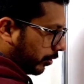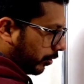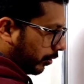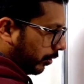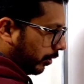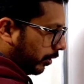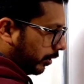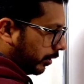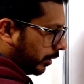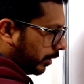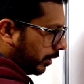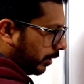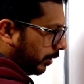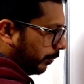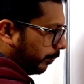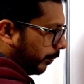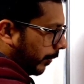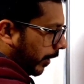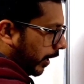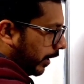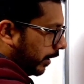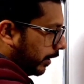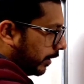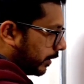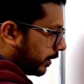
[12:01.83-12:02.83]
12
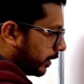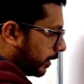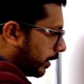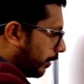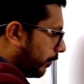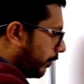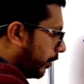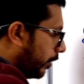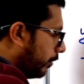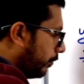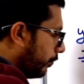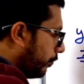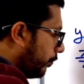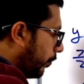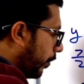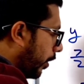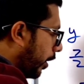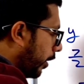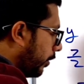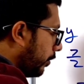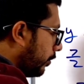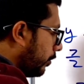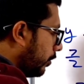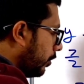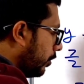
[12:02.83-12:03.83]
minus 7,
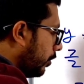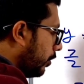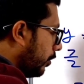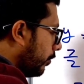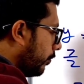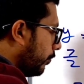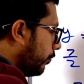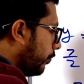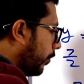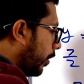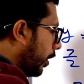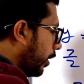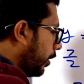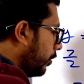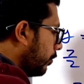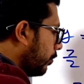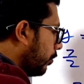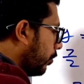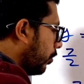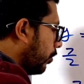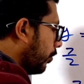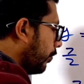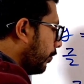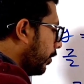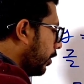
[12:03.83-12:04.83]
5. 5
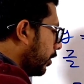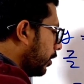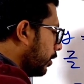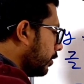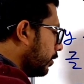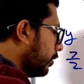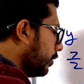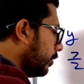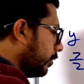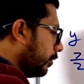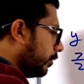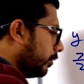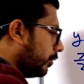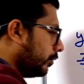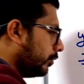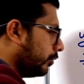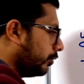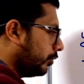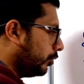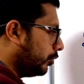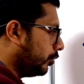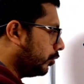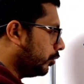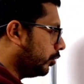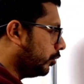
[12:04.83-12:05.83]
over
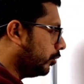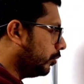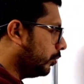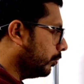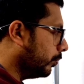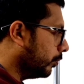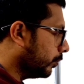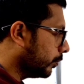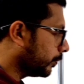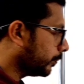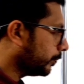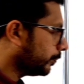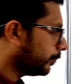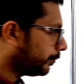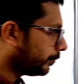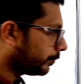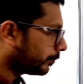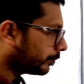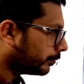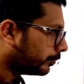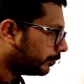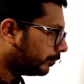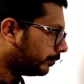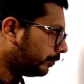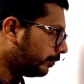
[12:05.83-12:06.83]
2.
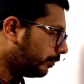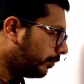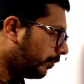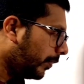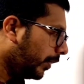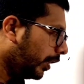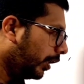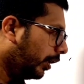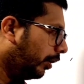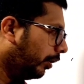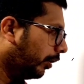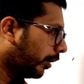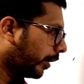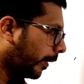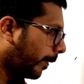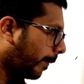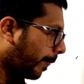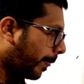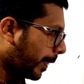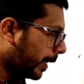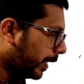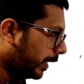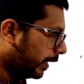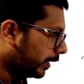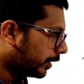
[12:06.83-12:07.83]
Okay,
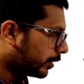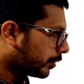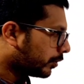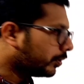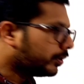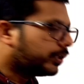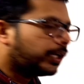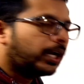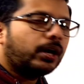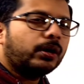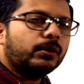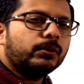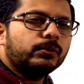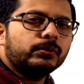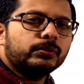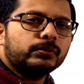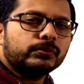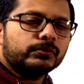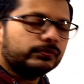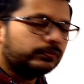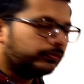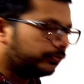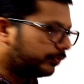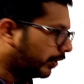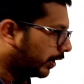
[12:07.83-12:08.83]
so now
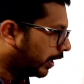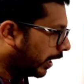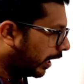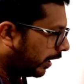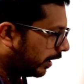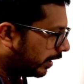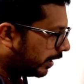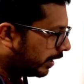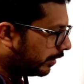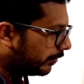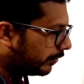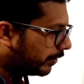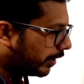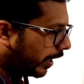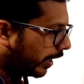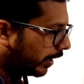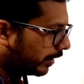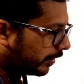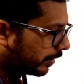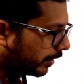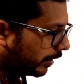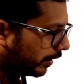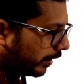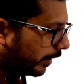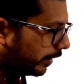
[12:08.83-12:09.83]
we can't leave the
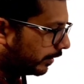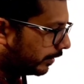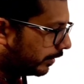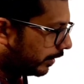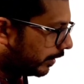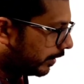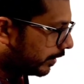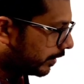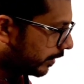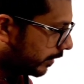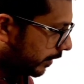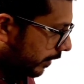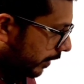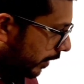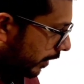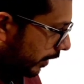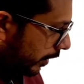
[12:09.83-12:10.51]
answer like this.